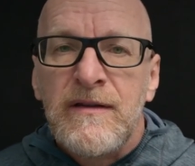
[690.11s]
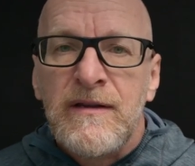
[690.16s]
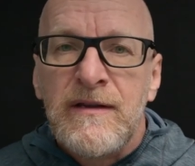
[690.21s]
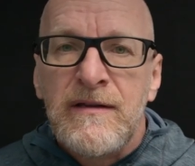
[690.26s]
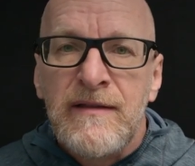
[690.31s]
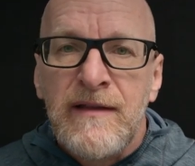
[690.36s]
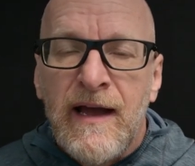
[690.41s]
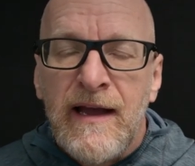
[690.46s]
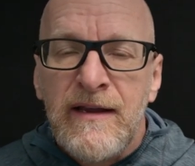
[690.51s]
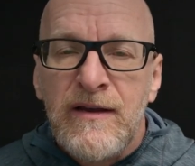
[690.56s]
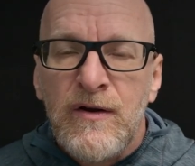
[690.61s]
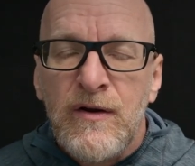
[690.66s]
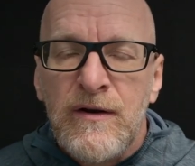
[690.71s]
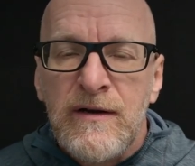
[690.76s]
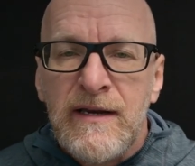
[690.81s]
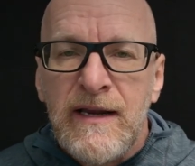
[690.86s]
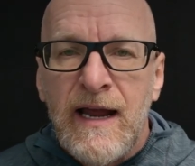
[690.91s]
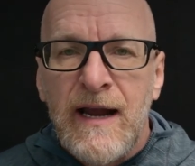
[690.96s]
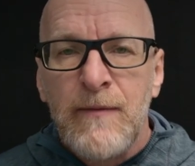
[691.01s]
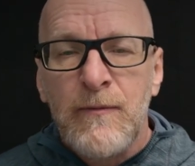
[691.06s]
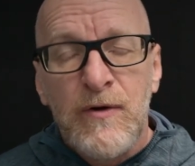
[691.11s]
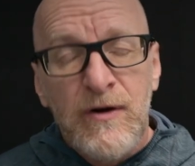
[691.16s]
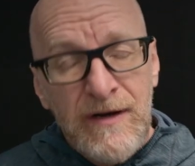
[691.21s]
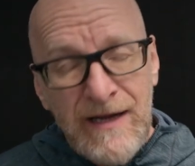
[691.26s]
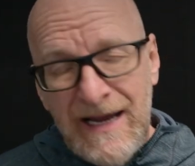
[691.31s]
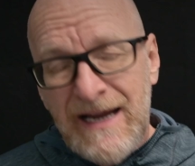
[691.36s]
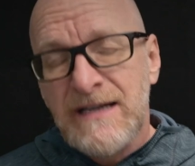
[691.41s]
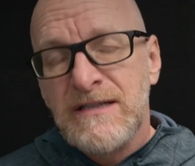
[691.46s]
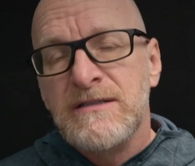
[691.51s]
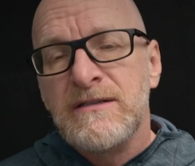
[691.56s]
Nikon camera
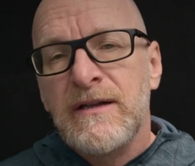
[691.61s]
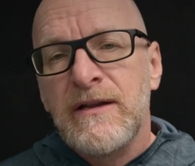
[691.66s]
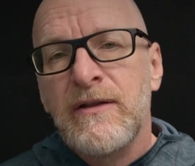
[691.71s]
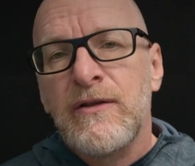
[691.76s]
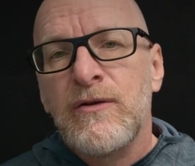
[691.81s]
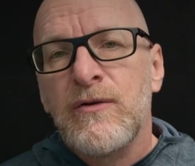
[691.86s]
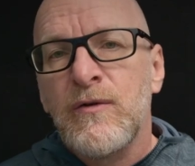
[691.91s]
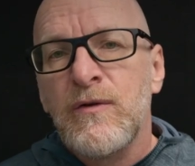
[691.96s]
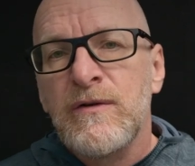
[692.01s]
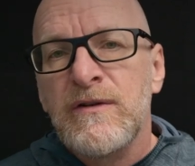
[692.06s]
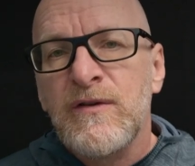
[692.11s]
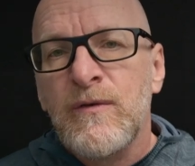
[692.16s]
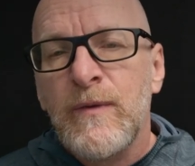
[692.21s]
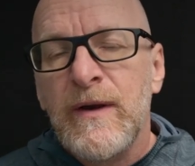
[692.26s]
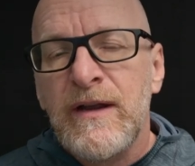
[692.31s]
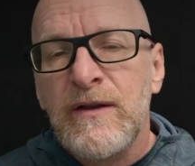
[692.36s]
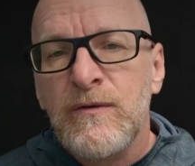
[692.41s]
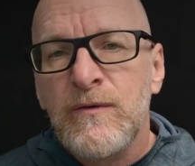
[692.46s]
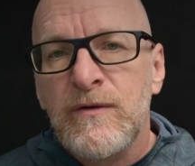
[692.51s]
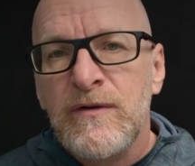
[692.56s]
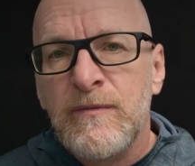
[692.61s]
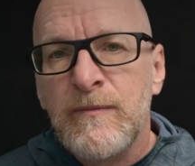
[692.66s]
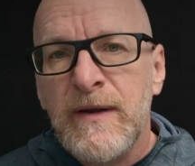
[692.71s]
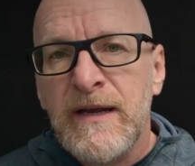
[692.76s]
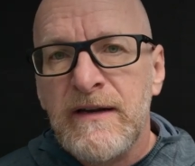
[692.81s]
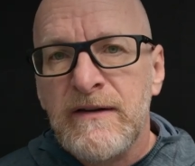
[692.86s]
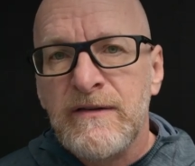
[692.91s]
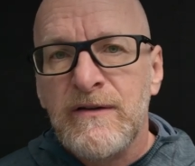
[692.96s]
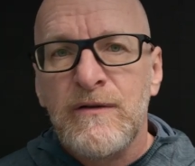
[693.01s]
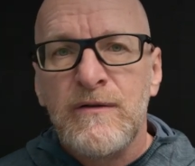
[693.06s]
actually throws away those
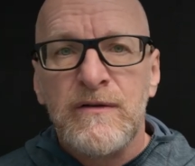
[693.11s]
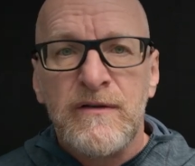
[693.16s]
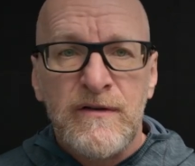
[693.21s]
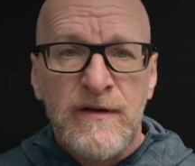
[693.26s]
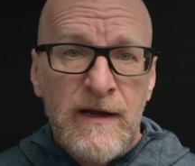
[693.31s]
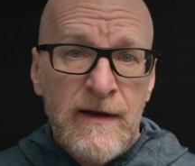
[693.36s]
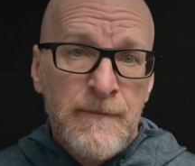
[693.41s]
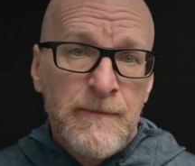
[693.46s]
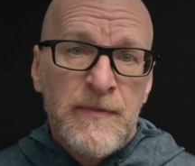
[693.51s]
pixels.